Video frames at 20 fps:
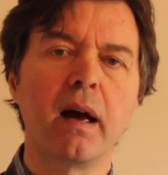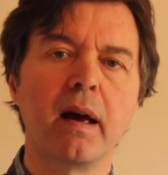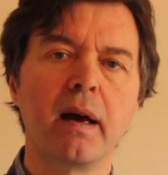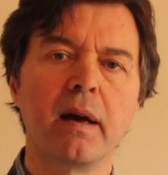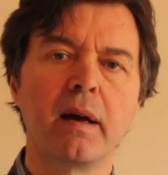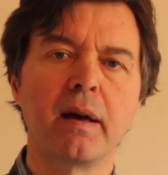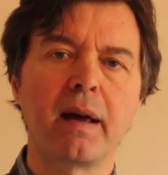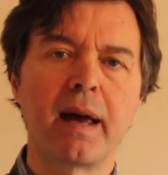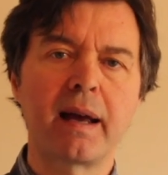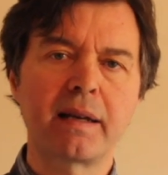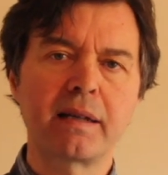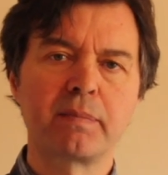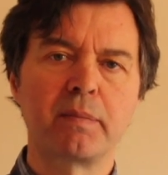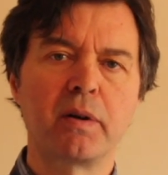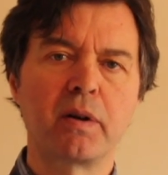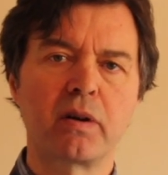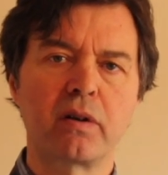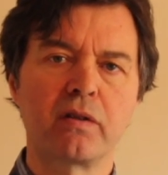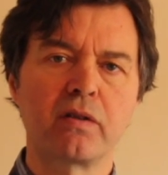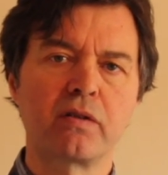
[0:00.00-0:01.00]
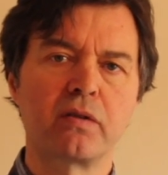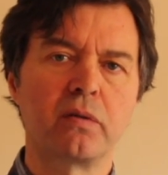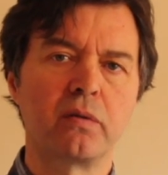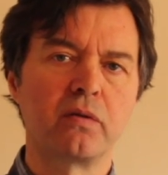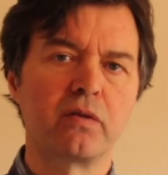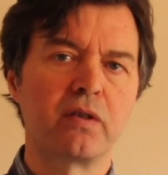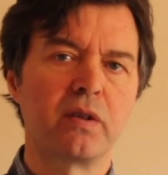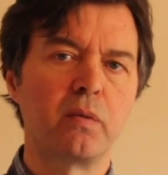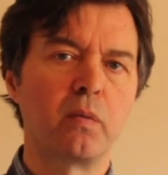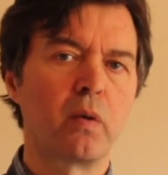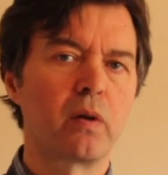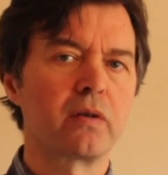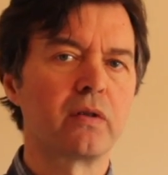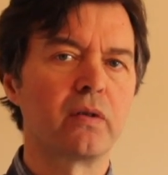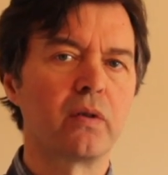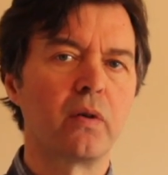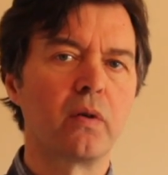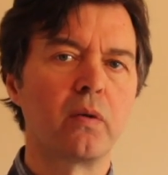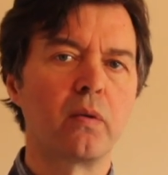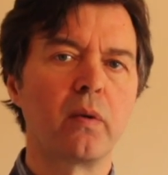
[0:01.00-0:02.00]
expert consultancy
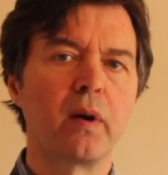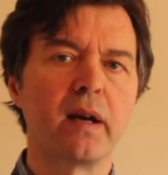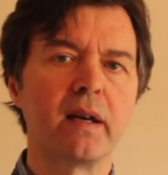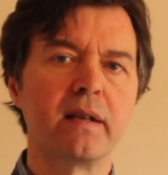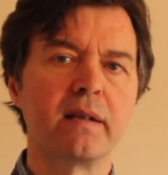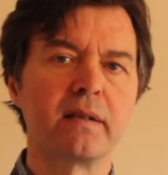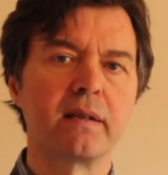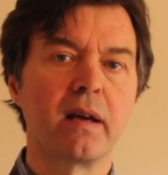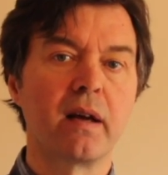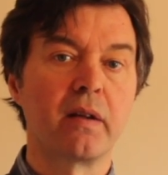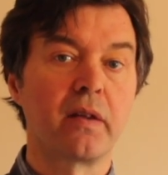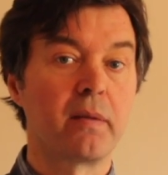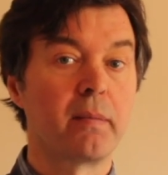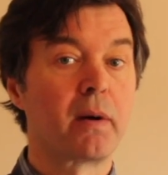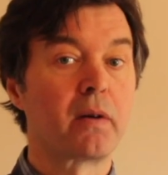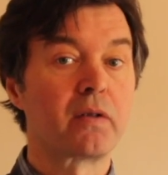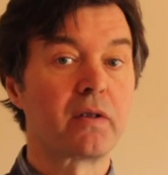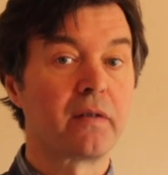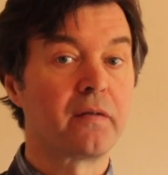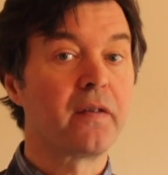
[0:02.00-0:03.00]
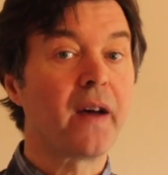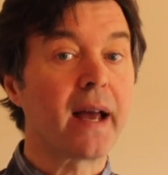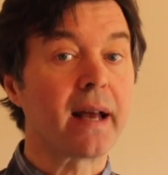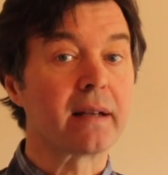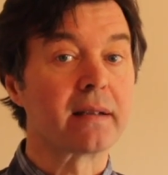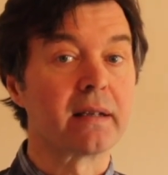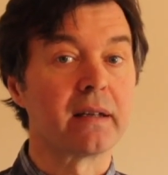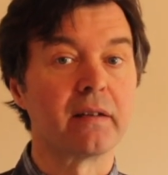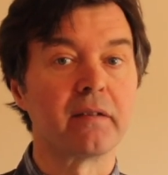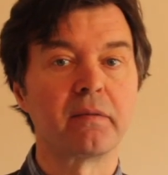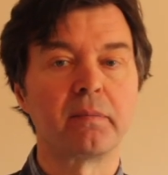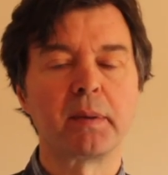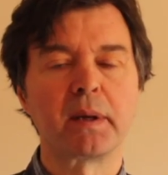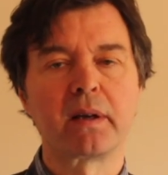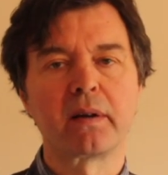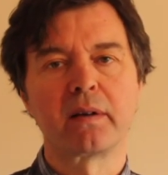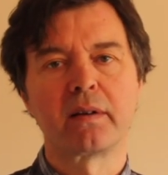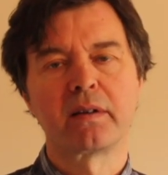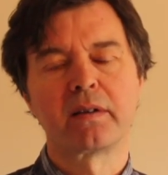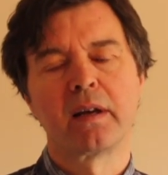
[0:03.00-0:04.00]
wasn't always the most effective
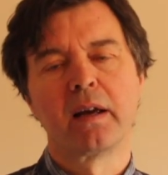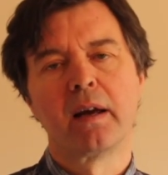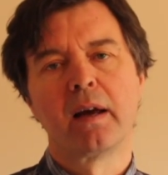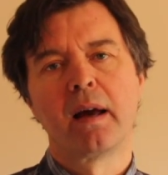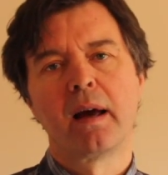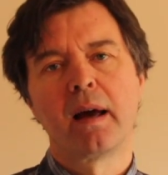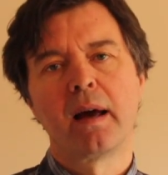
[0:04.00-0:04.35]
because